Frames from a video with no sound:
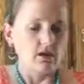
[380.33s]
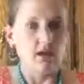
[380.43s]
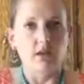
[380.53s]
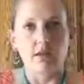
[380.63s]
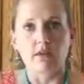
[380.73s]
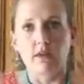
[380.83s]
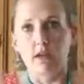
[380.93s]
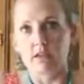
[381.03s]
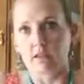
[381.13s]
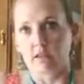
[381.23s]
And then the
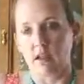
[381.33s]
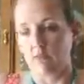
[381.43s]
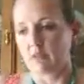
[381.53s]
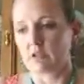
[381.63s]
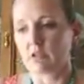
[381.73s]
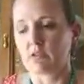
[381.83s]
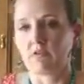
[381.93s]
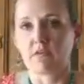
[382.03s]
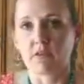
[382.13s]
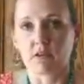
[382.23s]
next step
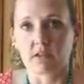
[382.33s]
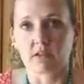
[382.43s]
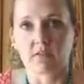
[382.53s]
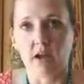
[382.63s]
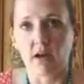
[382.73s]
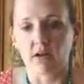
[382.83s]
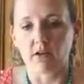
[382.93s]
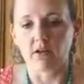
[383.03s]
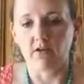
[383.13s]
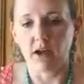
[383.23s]
is to file.
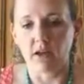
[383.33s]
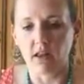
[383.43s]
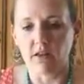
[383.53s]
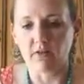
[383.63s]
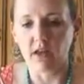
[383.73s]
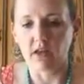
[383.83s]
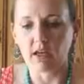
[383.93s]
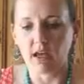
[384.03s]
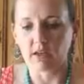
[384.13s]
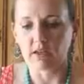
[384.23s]
You file off
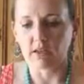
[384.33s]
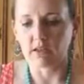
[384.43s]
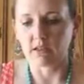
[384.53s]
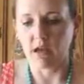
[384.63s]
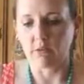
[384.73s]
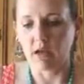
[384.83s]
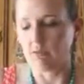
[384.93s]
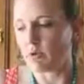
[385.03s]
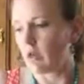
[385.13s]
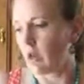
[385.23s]
any excess that
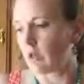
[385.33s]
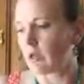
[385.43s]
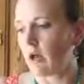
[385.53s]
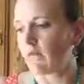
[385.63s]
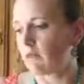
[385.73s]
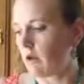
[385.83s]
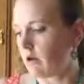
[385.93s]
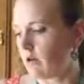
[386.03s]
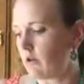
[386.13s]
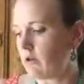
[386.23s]
might be hanging on there,
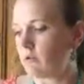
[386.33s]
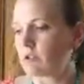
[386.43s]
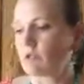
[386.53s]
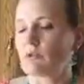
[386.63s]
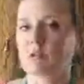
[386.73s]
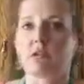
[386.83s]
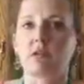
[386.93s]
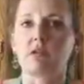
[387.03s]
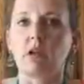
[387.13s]
which goes to tip